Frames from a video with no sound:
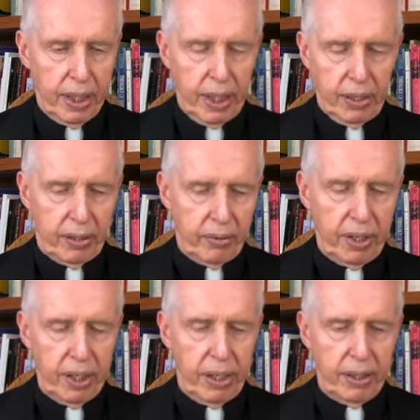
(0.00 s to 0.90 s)
in
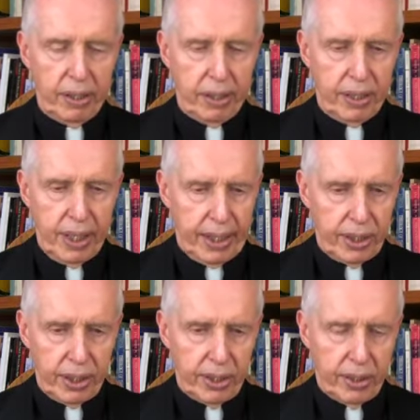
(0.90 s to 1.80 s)
3
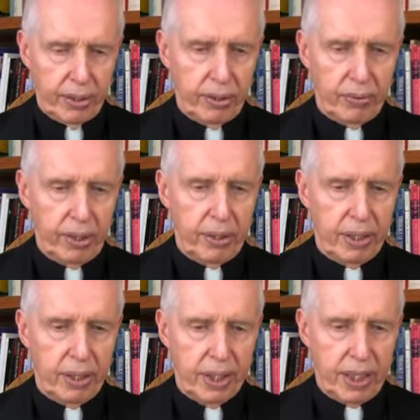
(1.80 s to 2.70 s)
sections, or 3
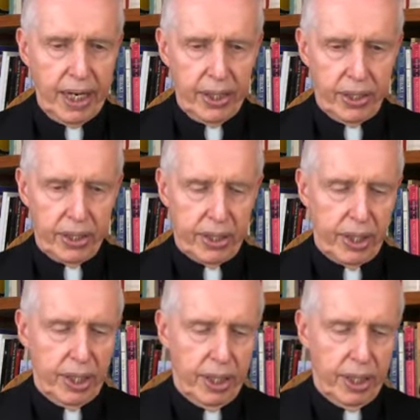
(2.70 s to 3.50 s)
stages.